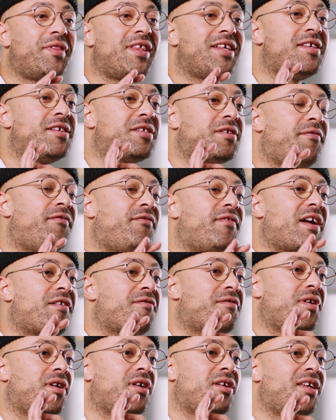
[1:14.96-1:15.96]
This is a
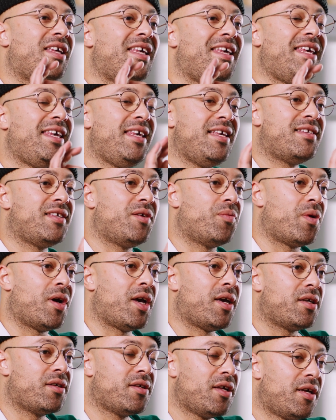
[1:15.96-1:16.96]
very easy
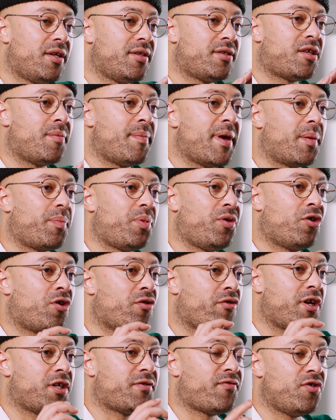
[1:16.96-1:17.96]
way to make
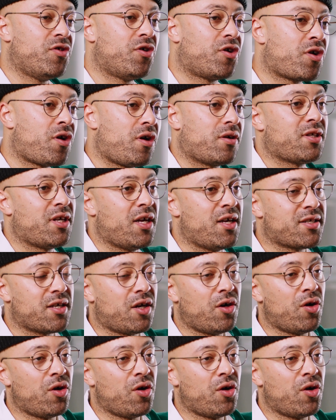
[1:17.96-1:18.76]
purees for your cocktails at